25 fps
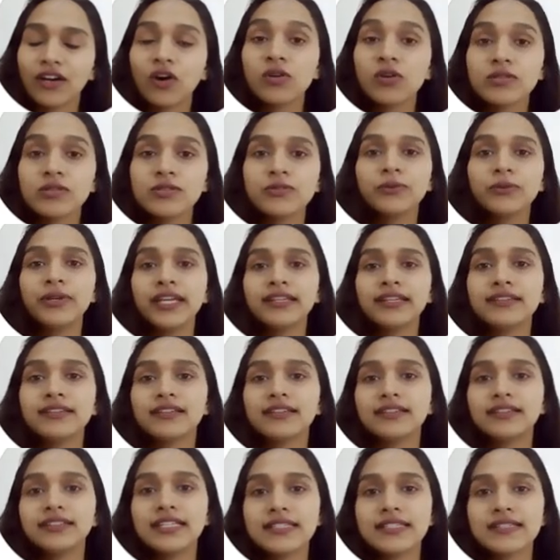also
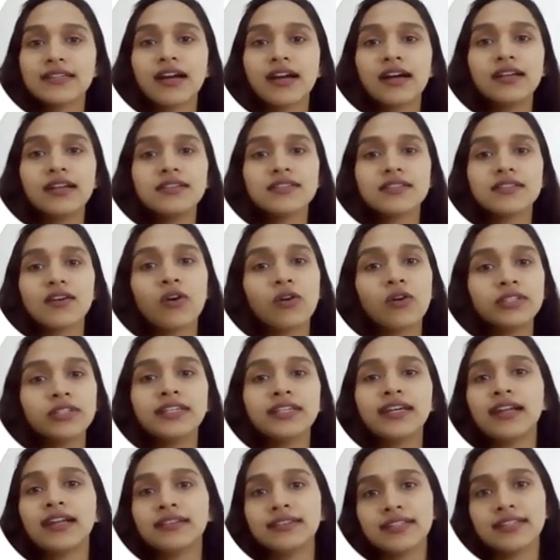it discards all
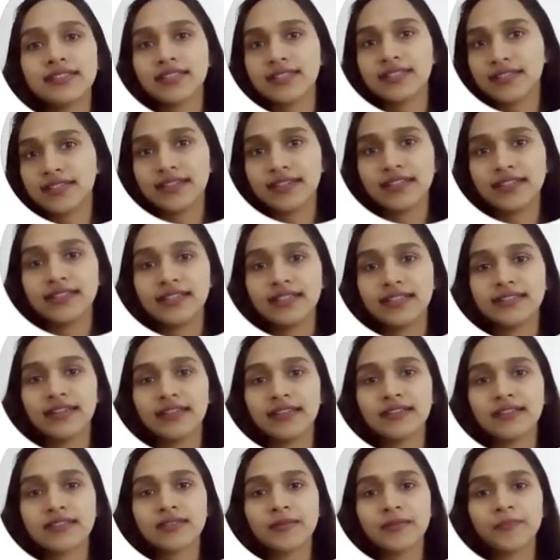the unnecessary
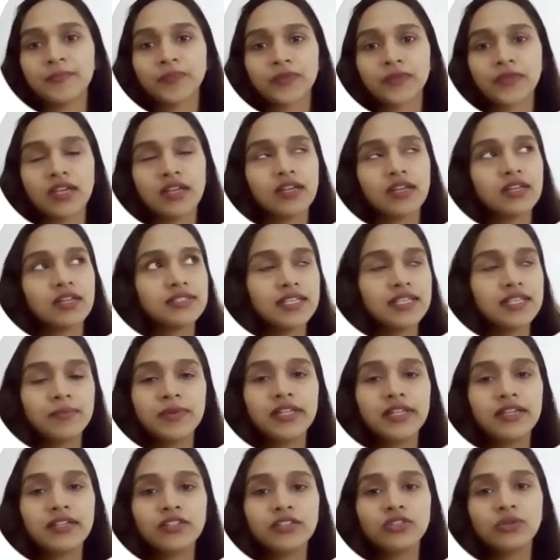details,
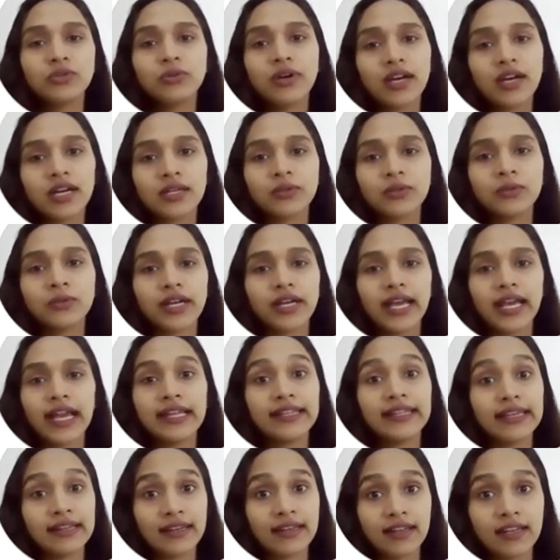similar to how
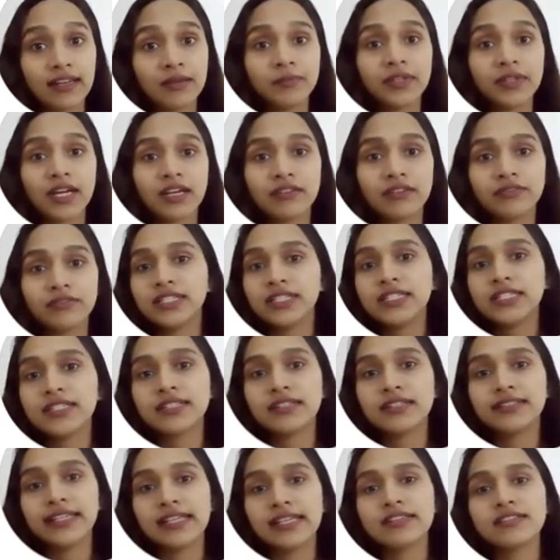an LLM
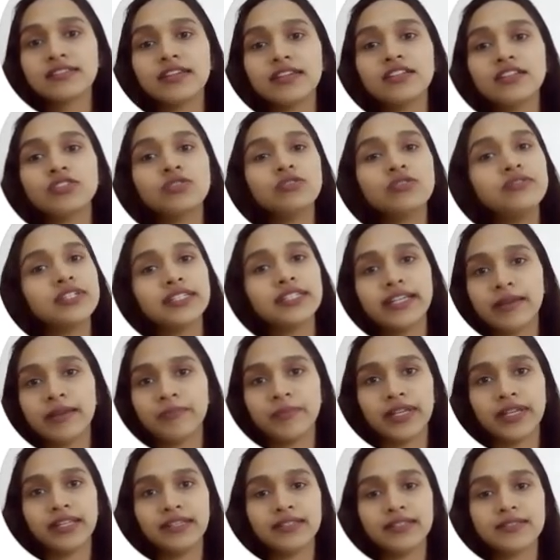converts text into word
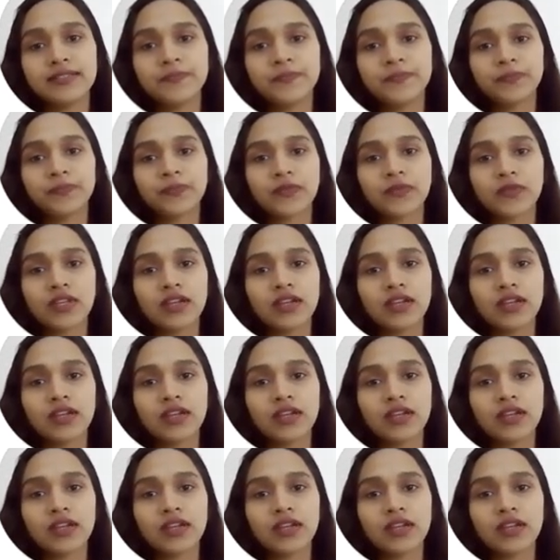embeddings.